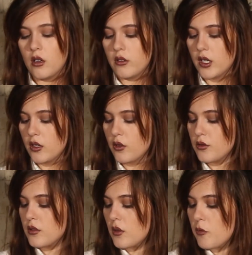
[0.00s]
and there
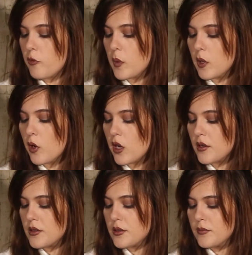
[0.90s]
goes some of my
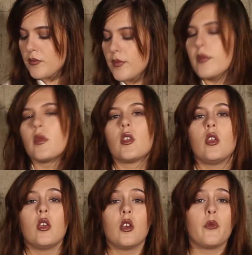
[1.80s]
grace.
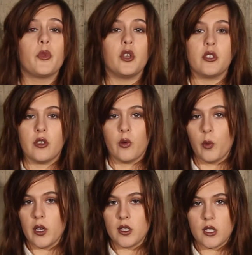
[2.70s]
Please
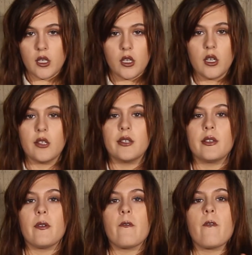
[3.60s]
don't waste it. It
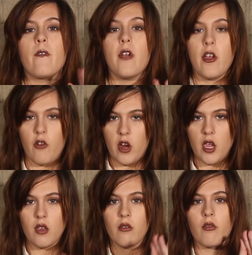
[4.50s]
is a
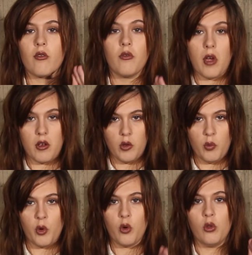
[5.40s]
very
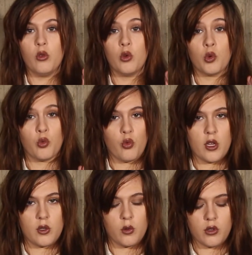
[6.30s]
valuable
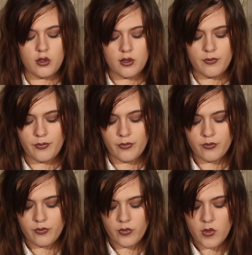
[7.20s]
resource.
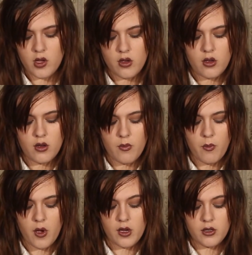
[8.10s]

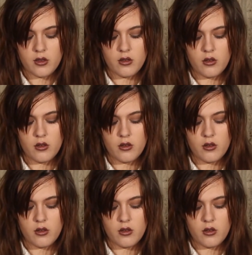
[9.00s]
But